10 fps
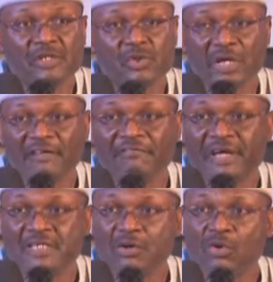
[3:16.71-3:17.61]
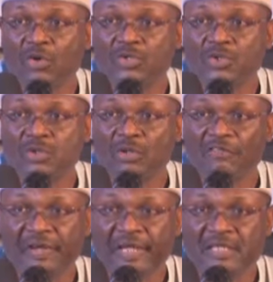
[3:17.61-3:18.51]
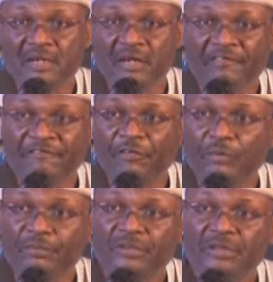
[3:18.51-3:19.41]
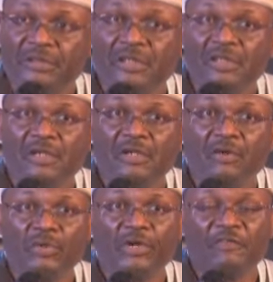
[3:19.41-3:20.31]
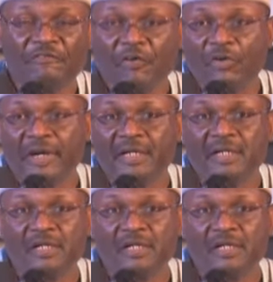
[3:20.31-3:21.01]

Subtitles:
to advance the cause of electoral reform. We look forward